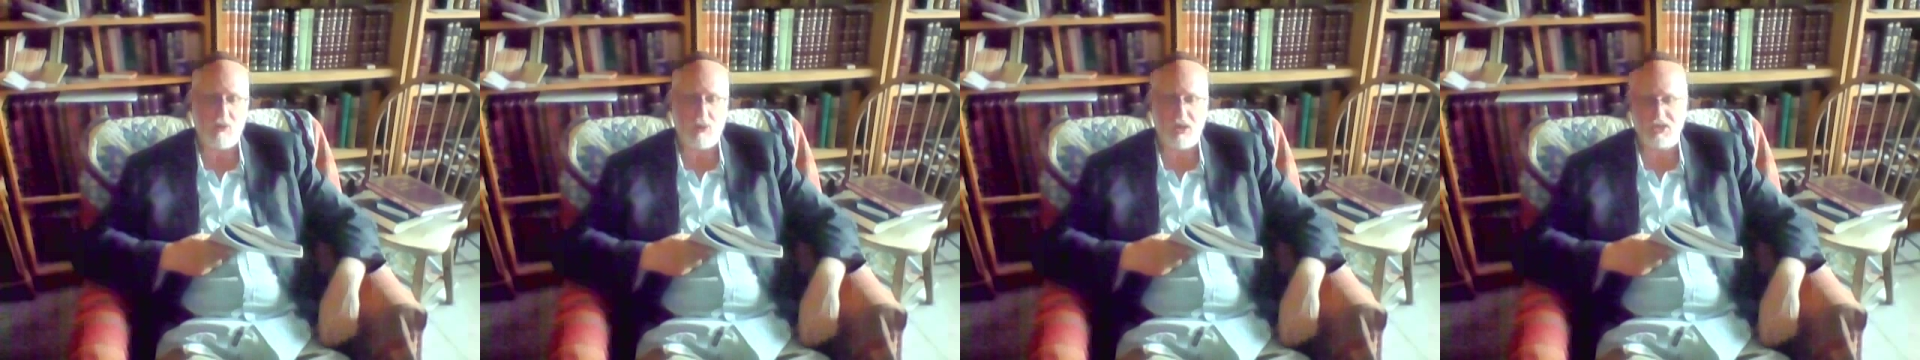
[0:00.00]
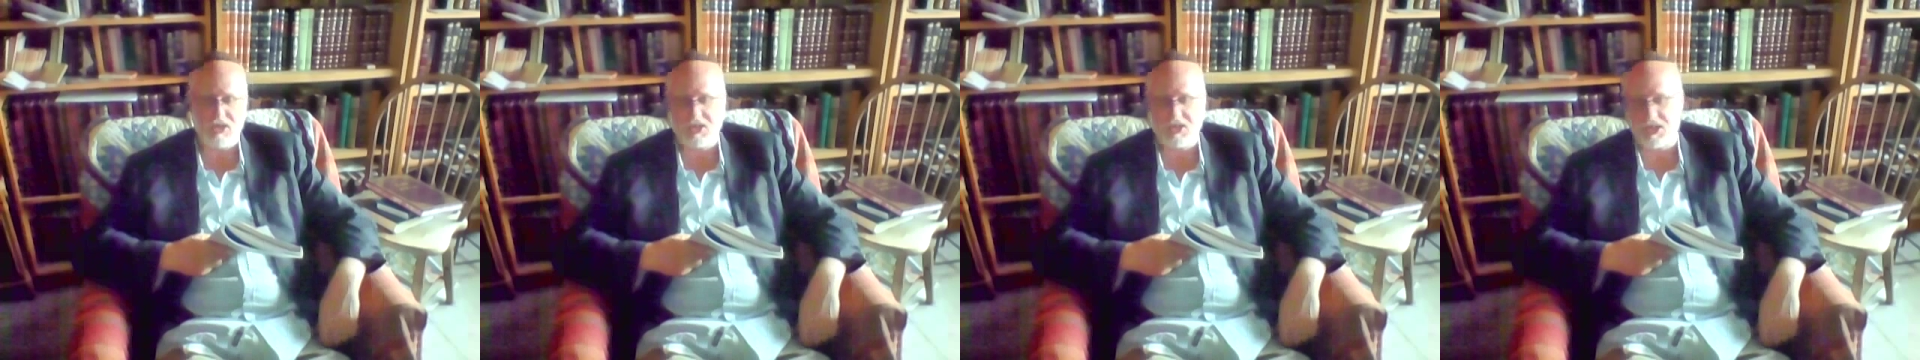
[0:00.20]

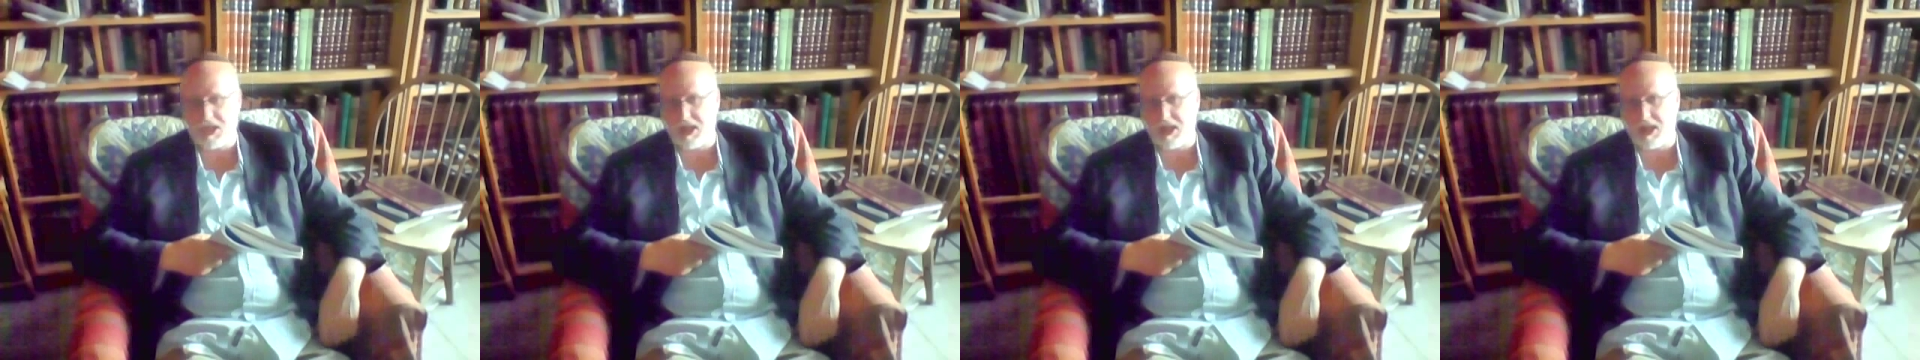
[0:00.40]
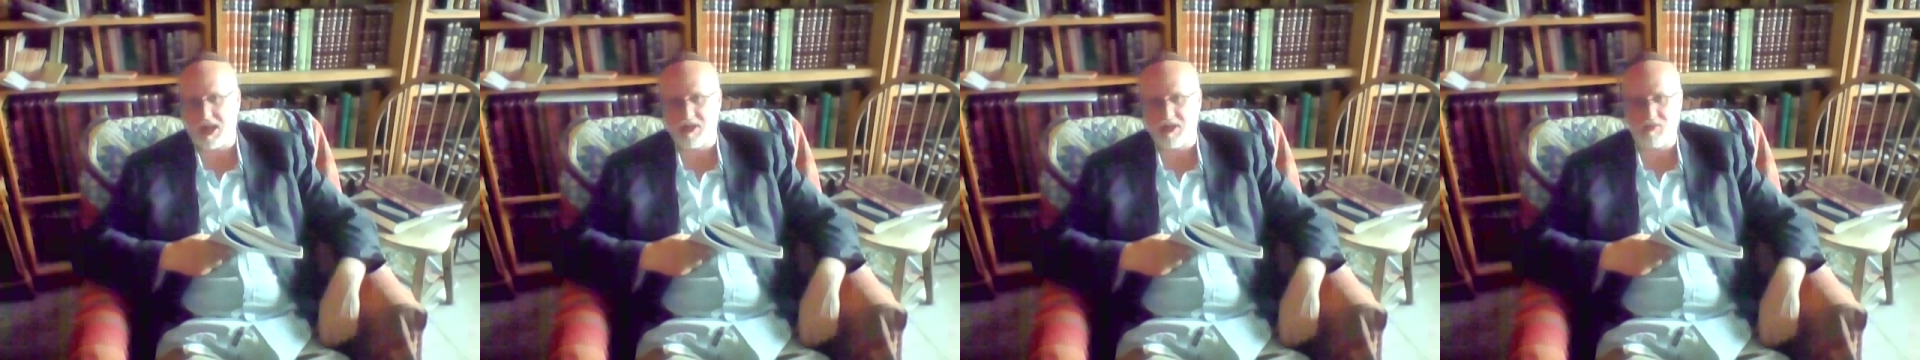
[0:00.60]

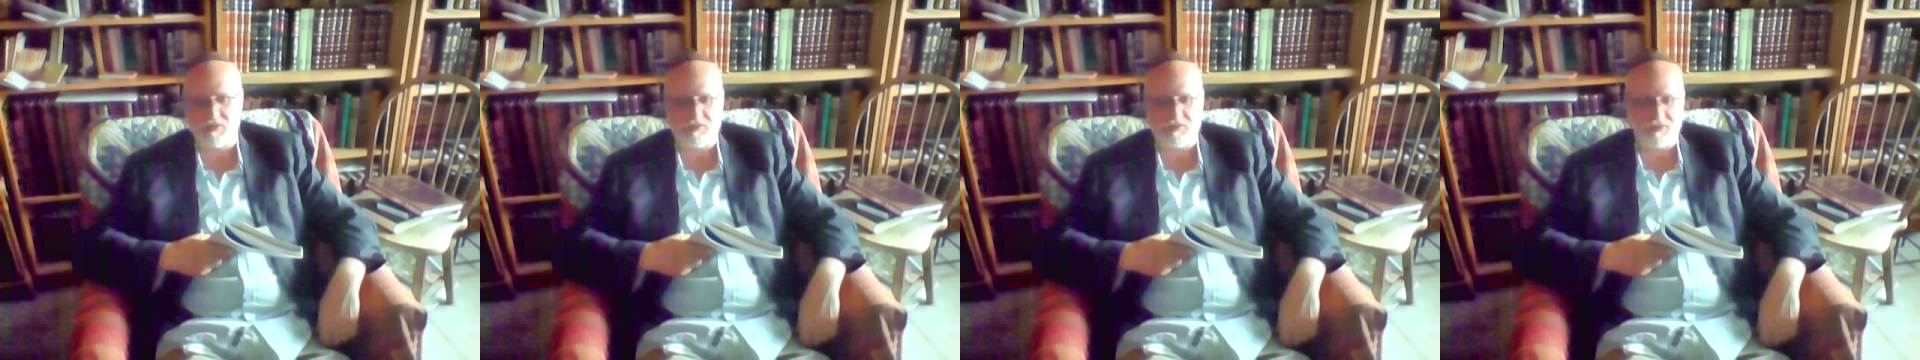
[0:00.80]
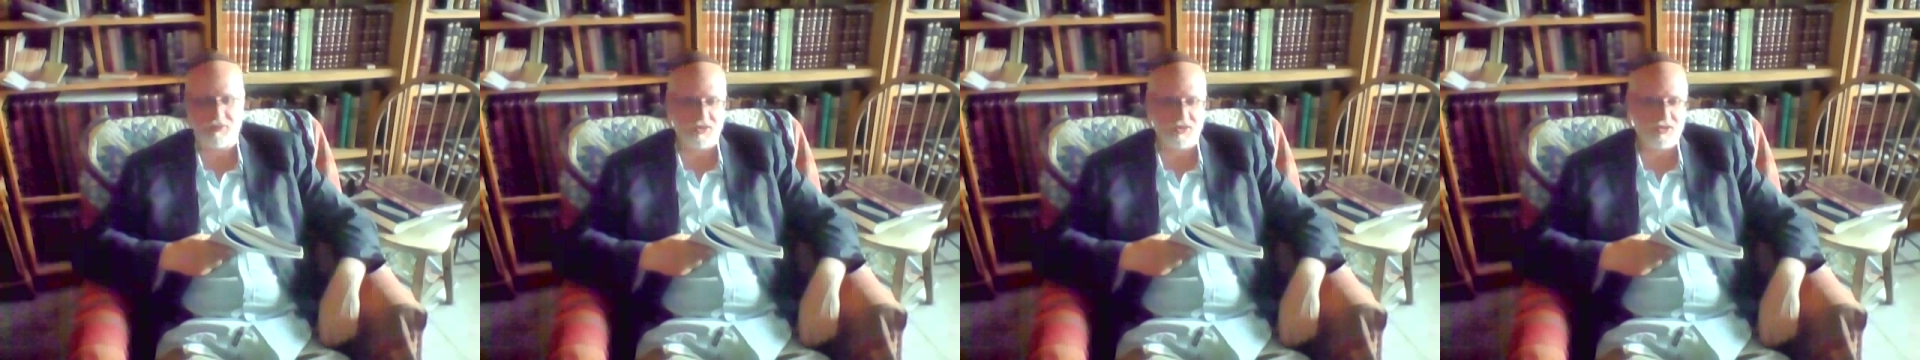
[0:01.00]
Washing,
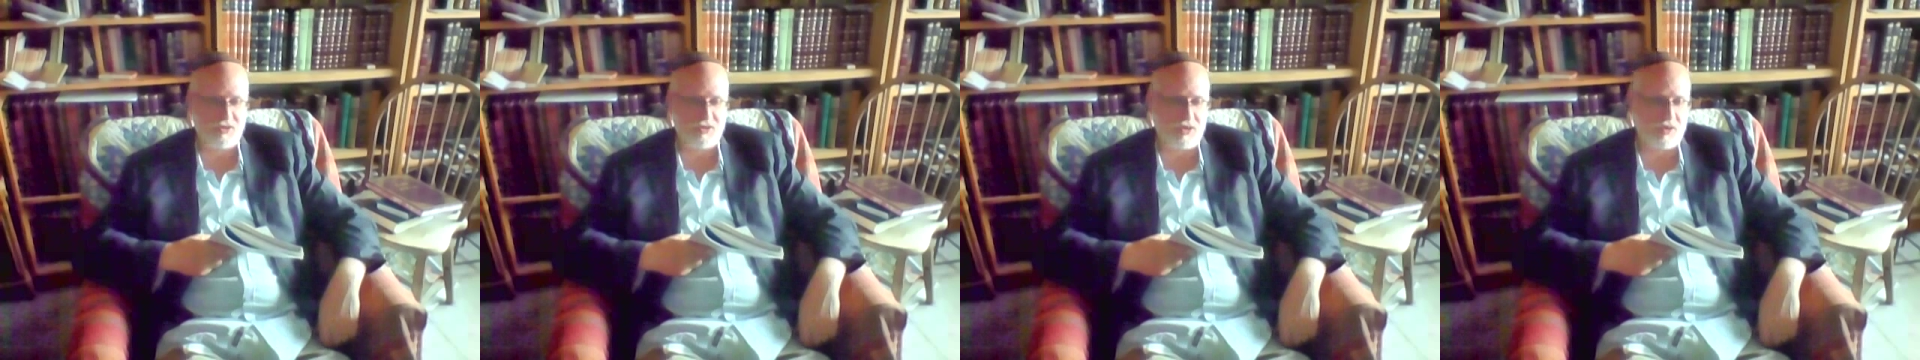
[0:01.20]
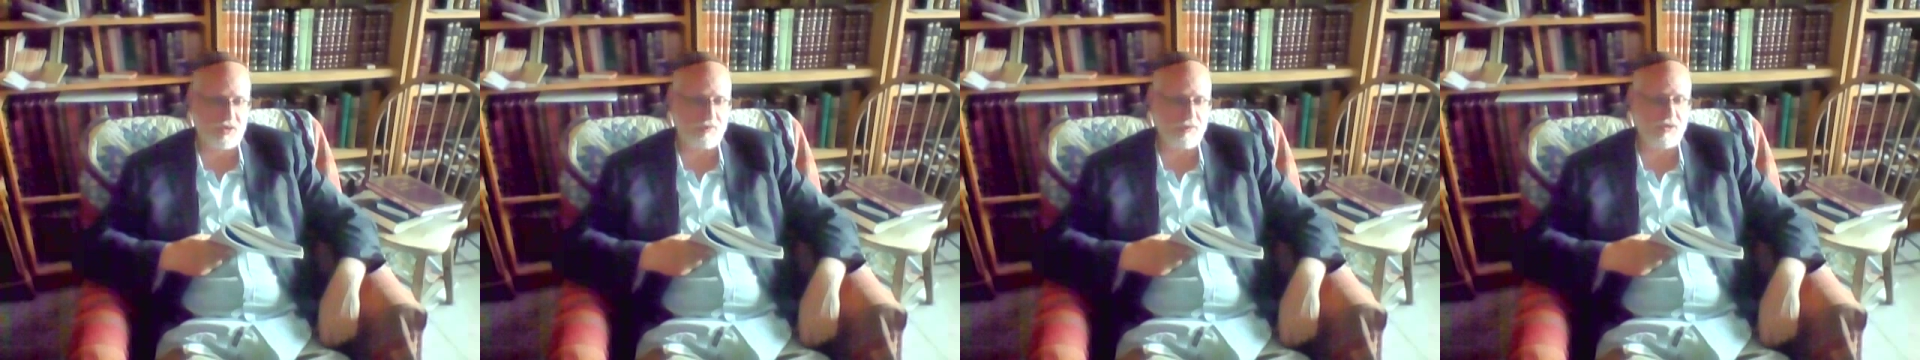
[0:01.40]
again, refers
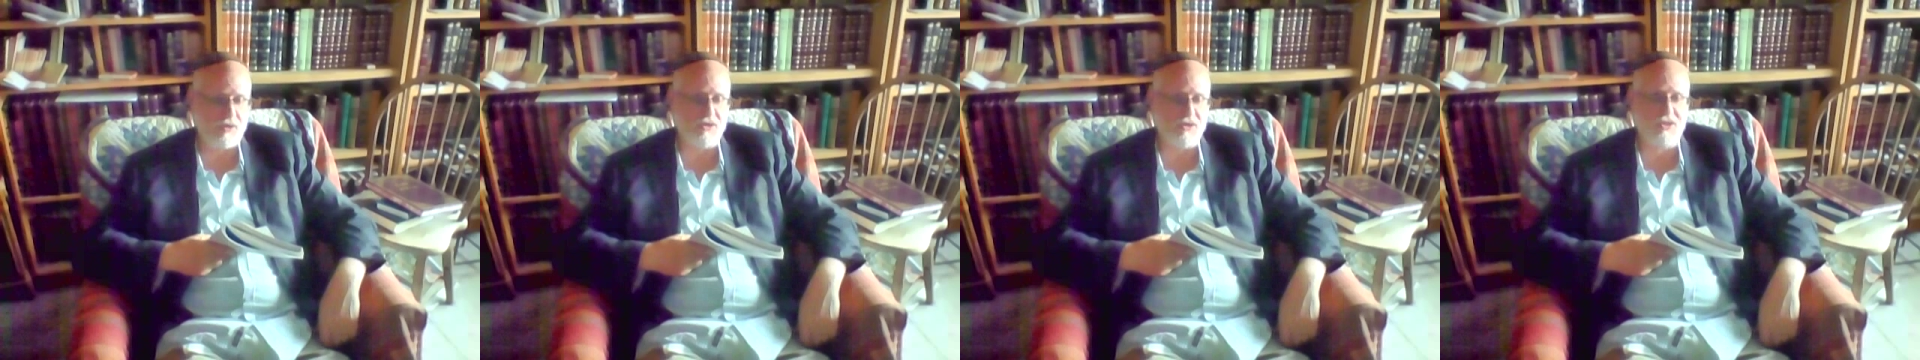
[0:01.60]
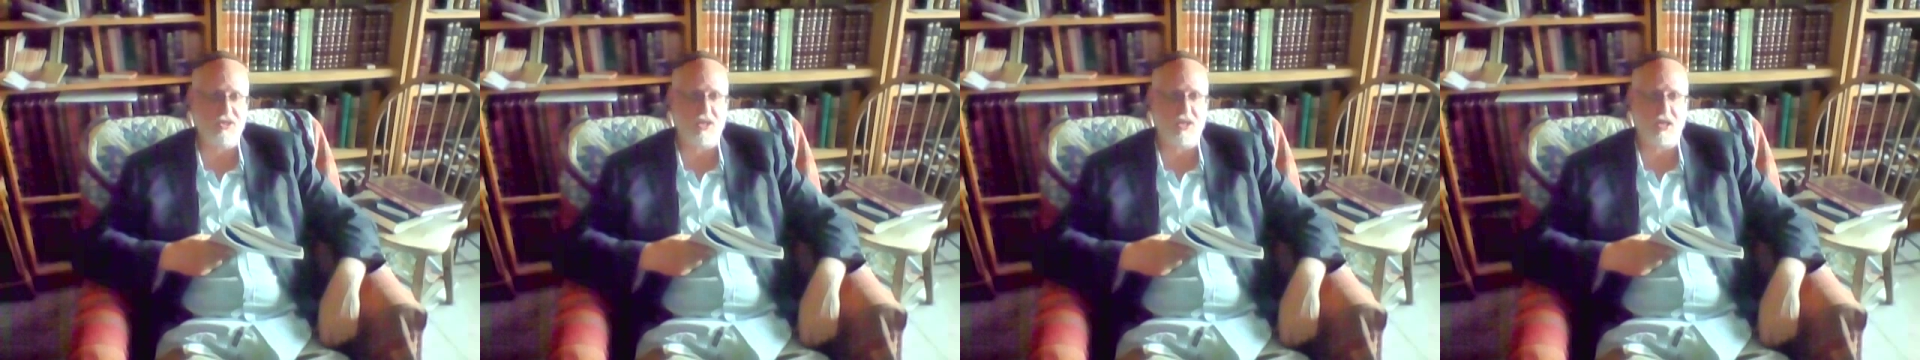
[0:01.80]
to
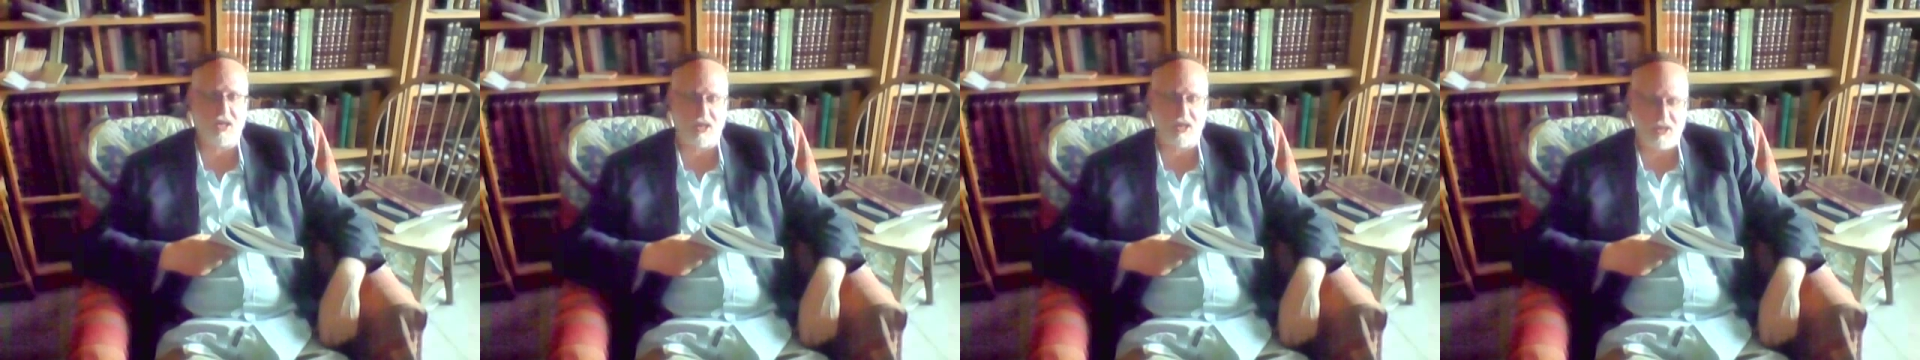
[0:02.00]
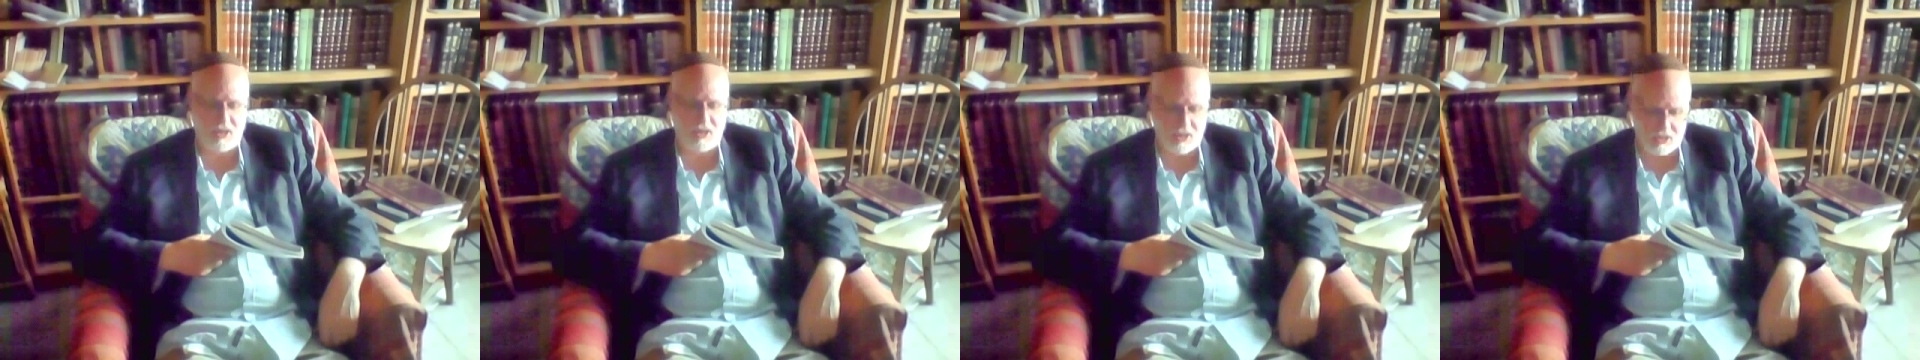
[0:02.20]

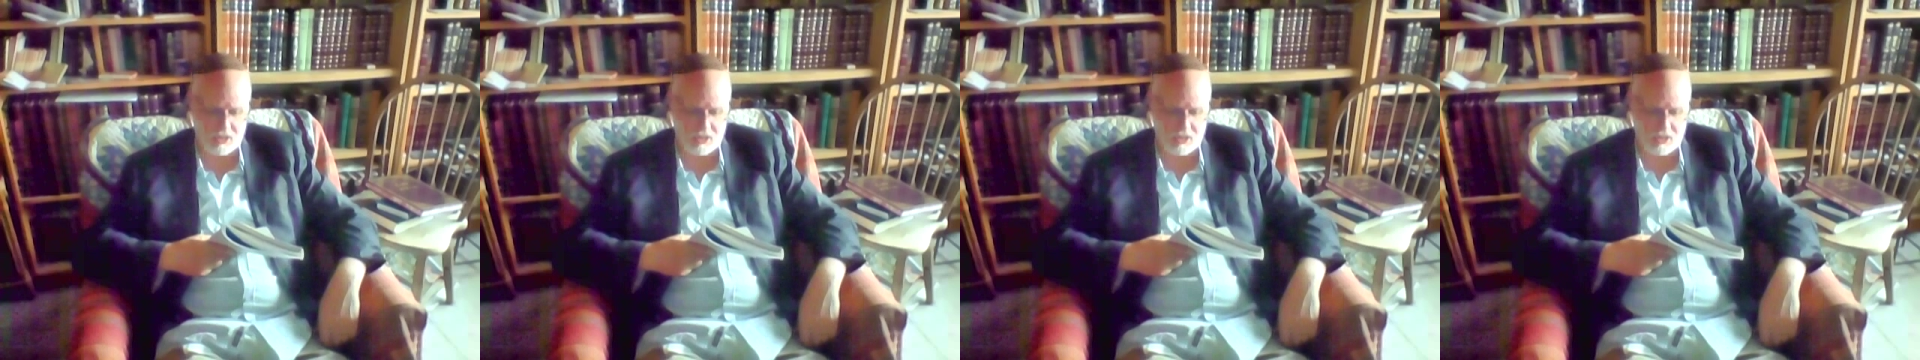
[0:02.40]
immersing in a